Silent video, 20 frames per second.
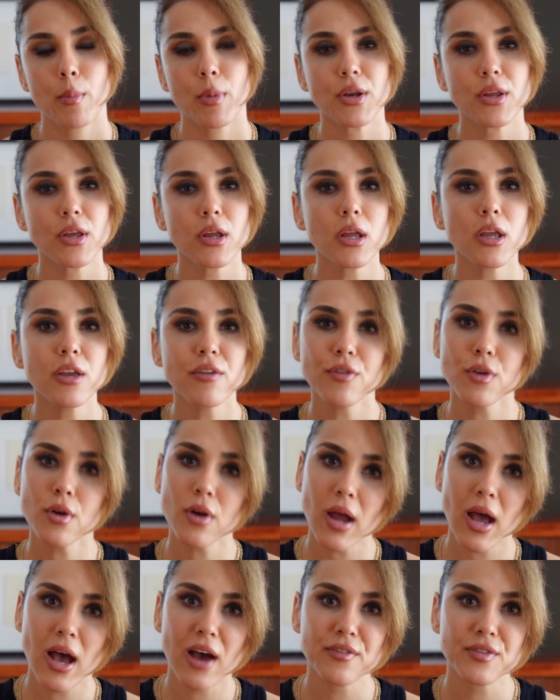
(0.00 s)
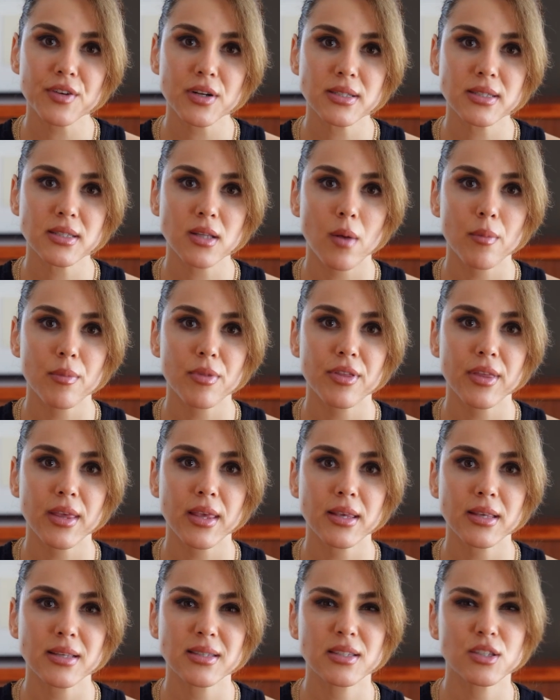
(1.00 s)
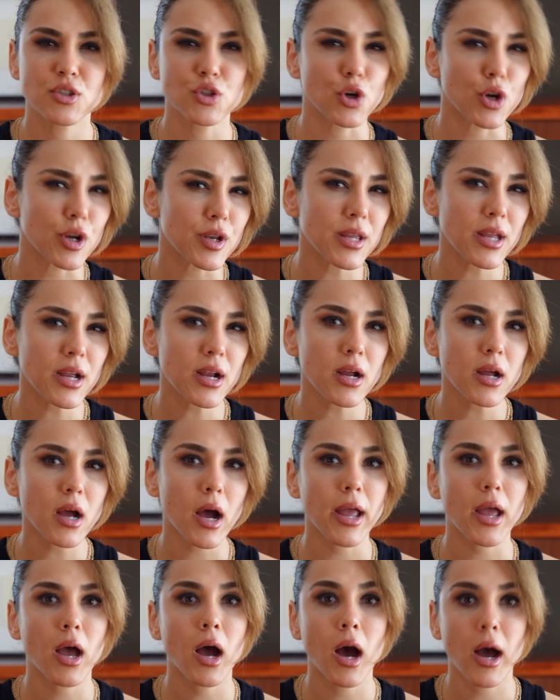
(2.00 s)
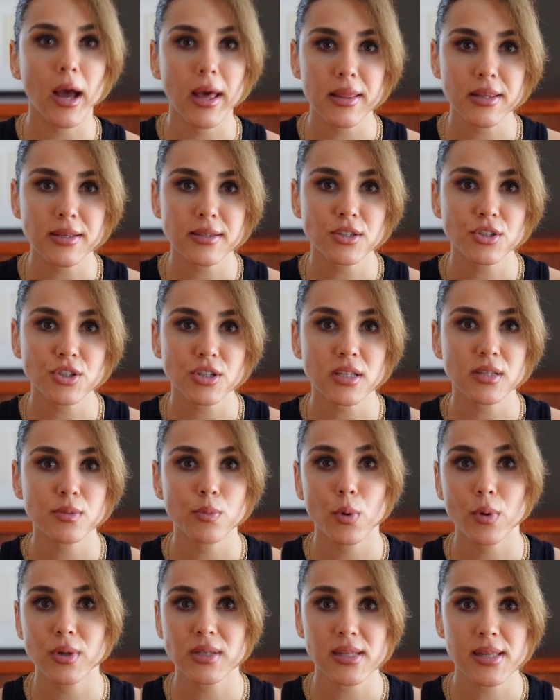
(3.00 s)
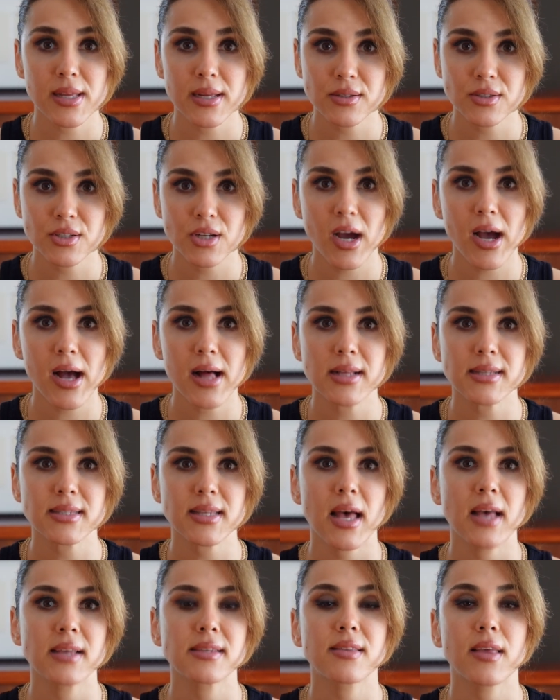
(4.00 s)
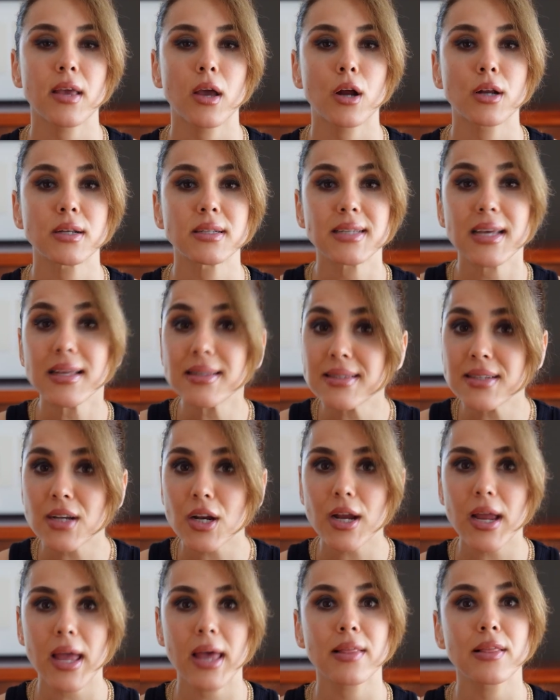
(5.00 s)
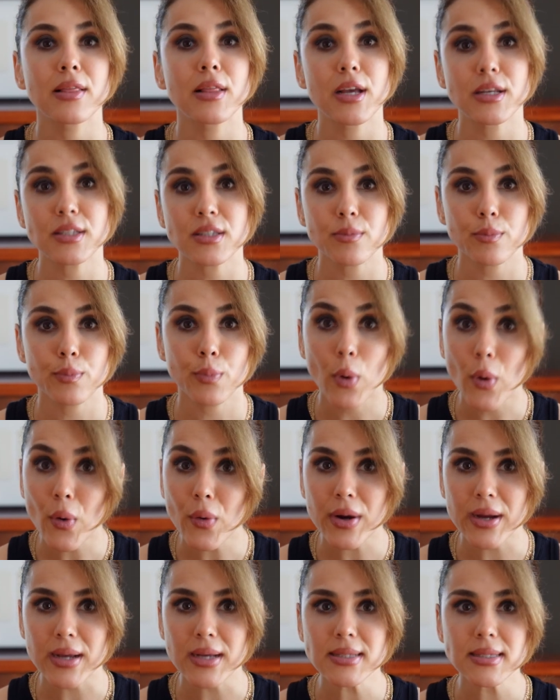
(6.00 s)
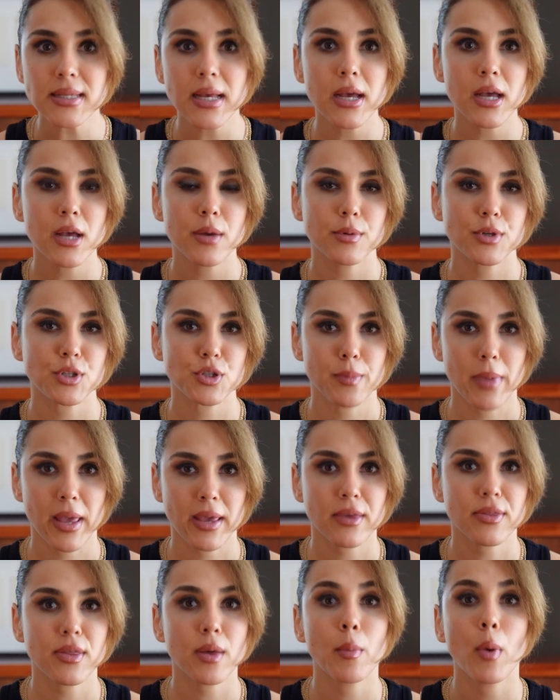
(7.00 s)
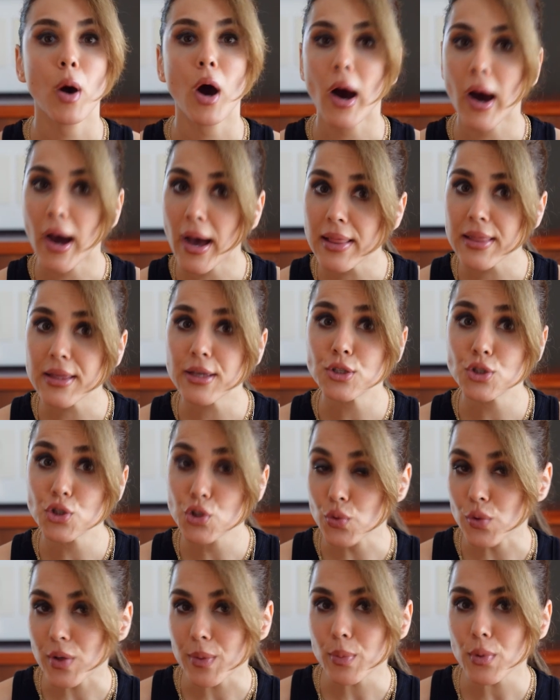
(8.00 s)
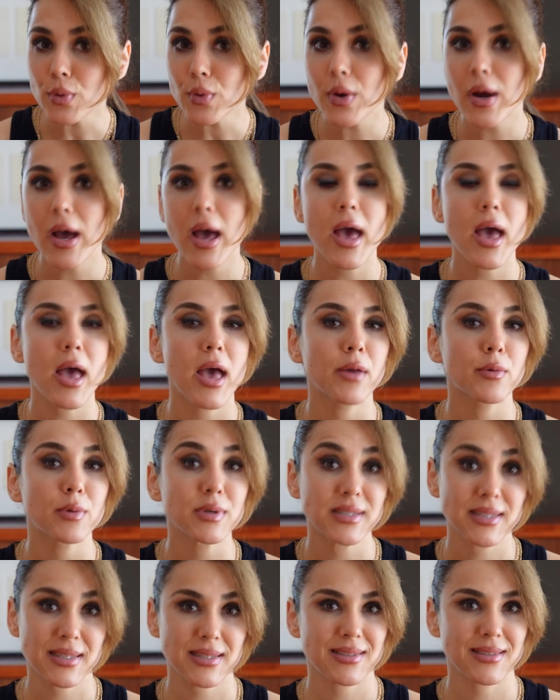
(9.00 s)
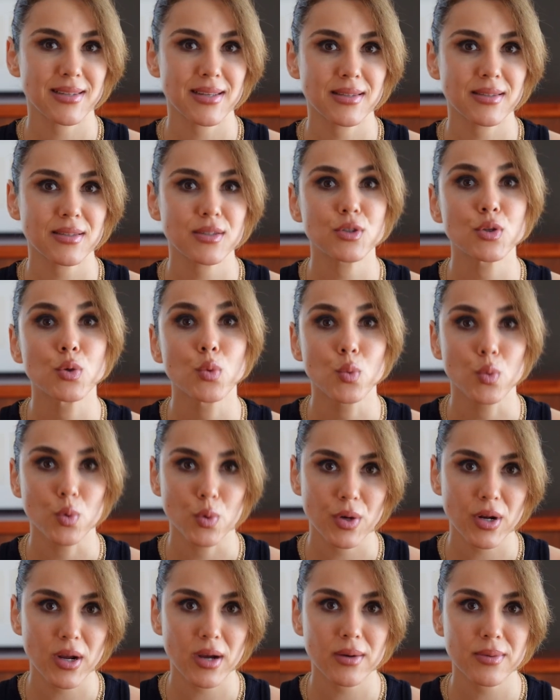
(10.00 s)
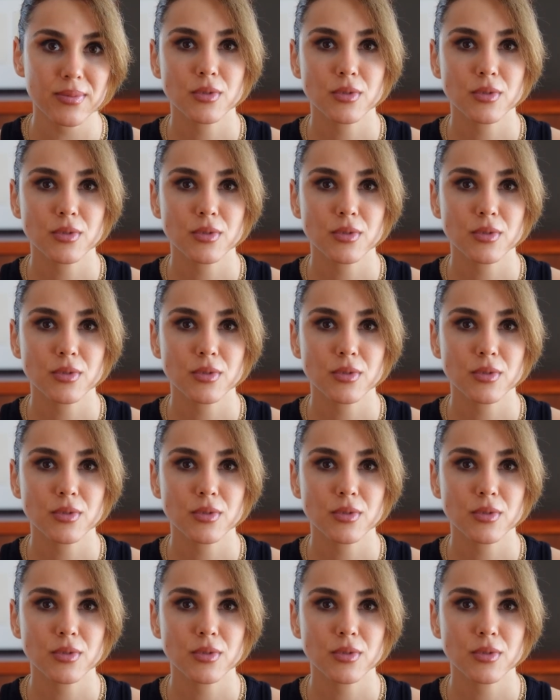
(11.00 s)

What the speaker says: But if you're after something sturdier, I highly suggest porcelain tiles as they are denser and less porous, which make them highly durable and resistant to water.